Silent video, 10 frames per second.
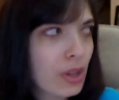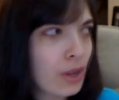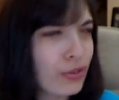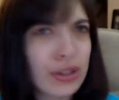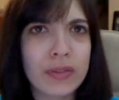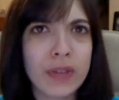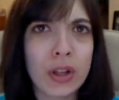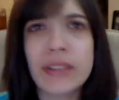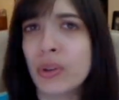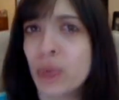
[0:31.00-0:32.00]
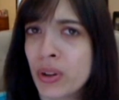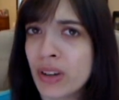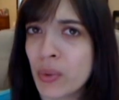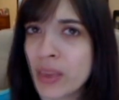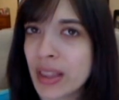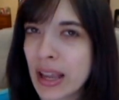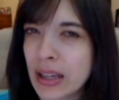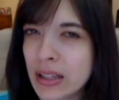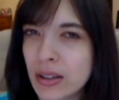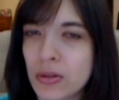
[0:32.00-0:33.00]
First of all, if you're wondering what the
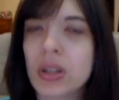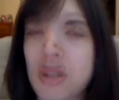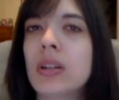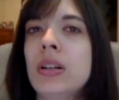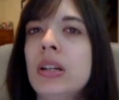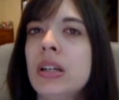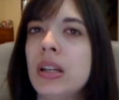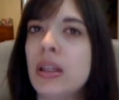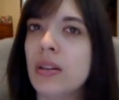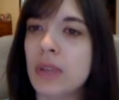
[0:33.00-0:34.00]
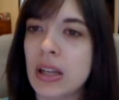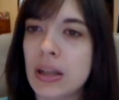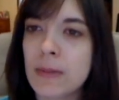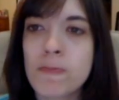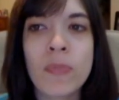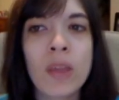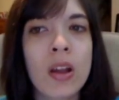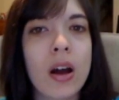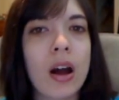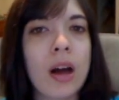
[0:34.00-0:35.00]
heck is going on in the beginning,
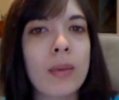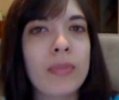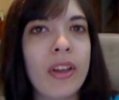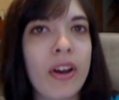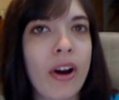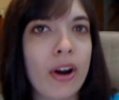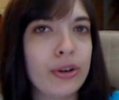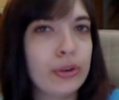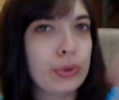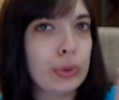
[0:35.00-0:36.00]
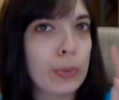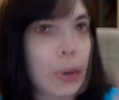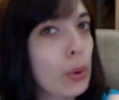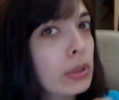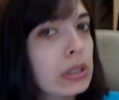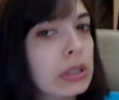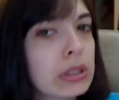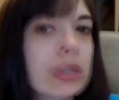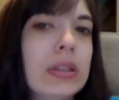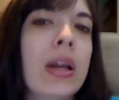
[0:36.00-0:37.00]
um, there are new
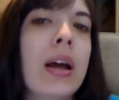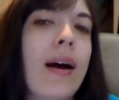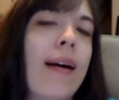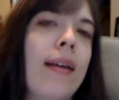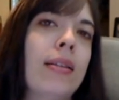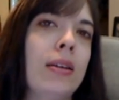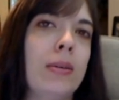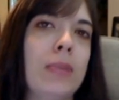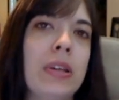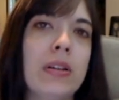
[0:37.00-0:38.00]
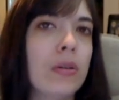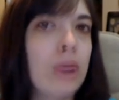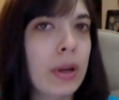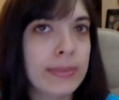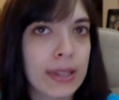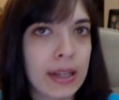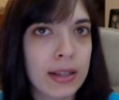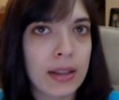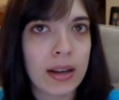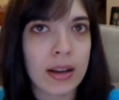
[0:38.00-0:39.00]
posters on the Pino
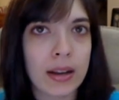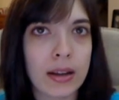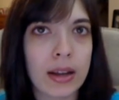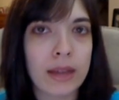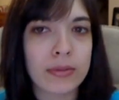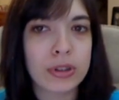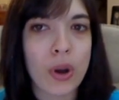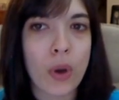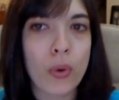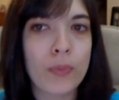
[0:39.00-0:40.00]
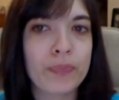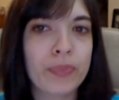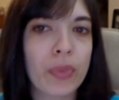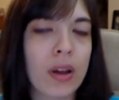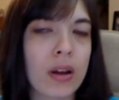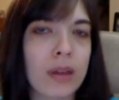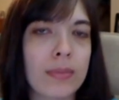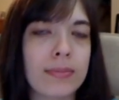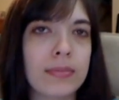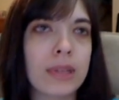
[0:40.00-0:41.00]
website that uh, have Sho
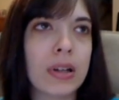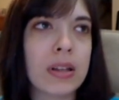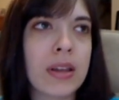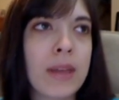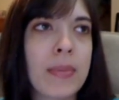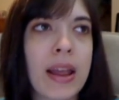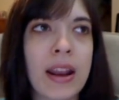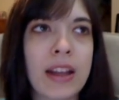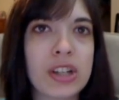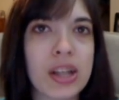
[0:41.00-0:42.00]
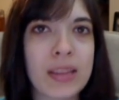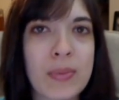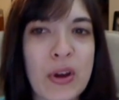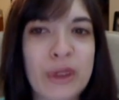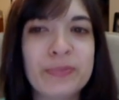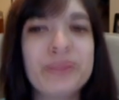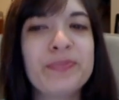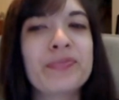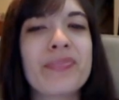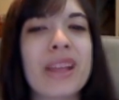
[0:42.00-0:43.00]
um, on them, and I checked them out,
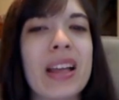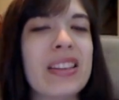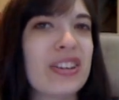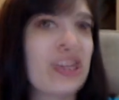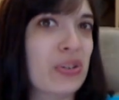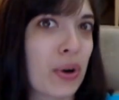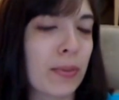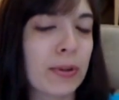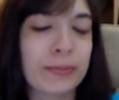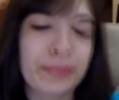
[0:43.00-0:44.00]
and they're adorable.